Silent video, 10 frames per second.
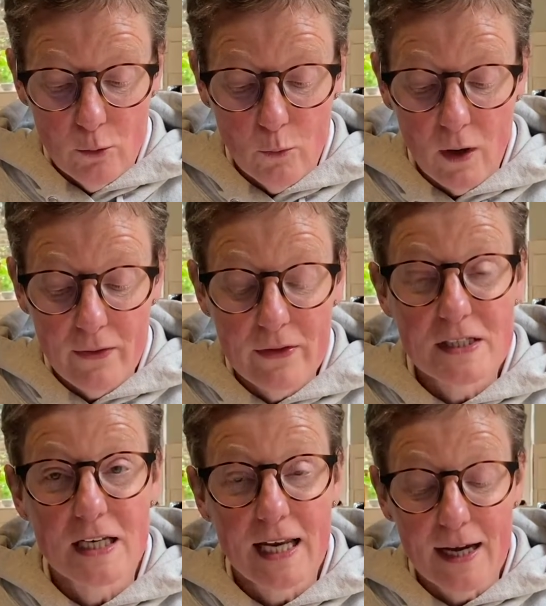one
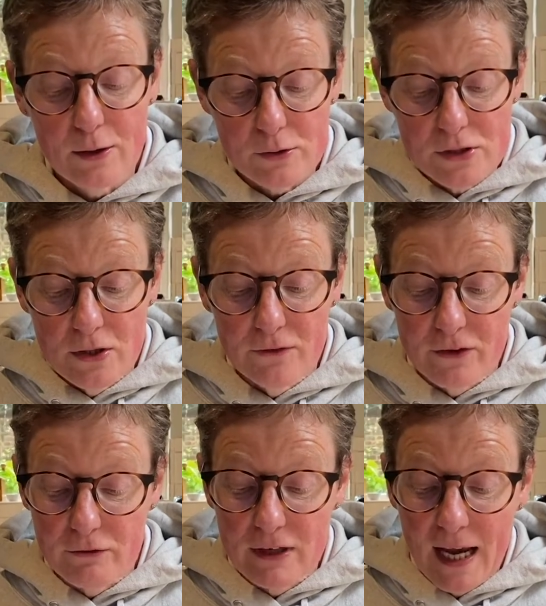that allows for
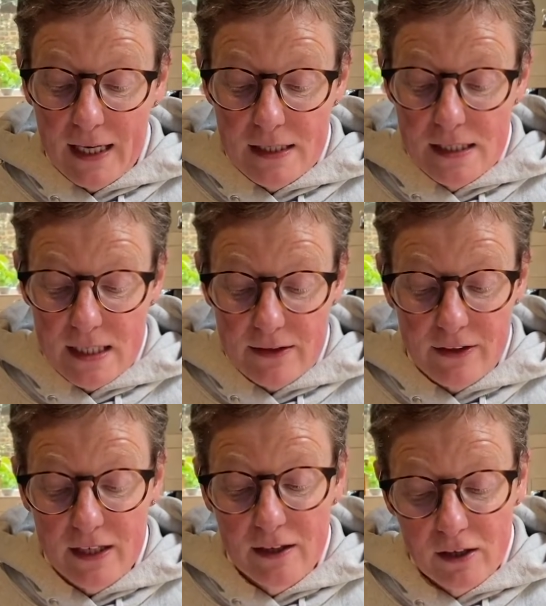the reality
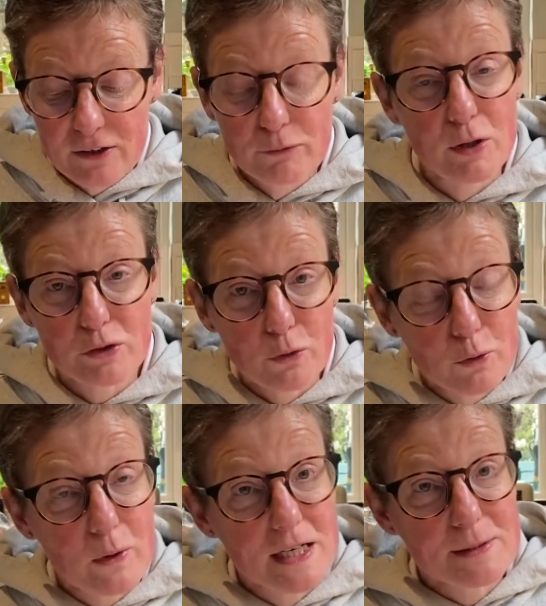that life won't
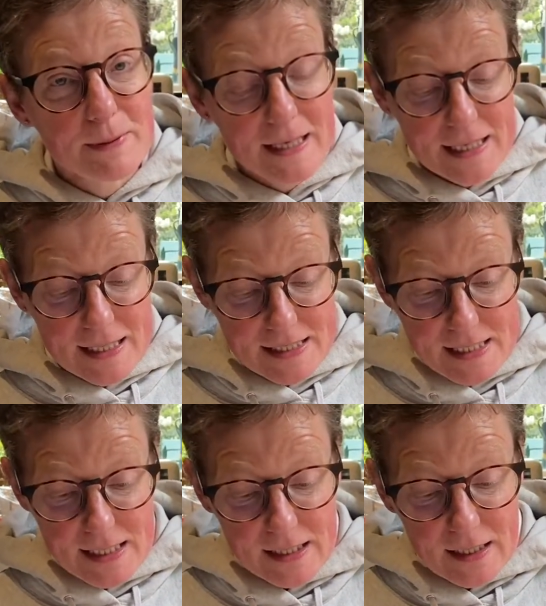always be
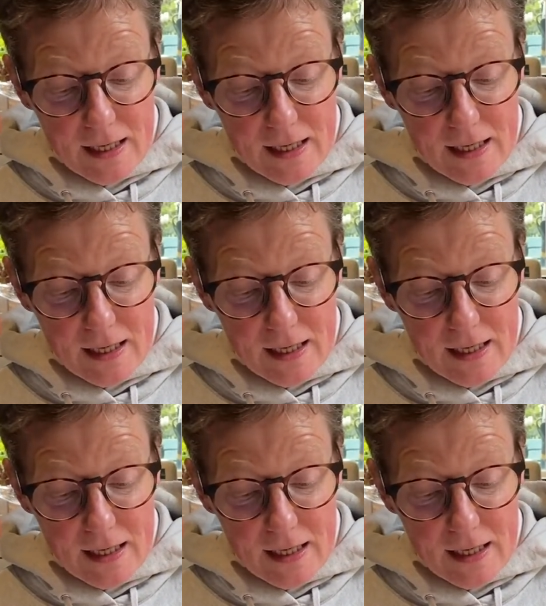easy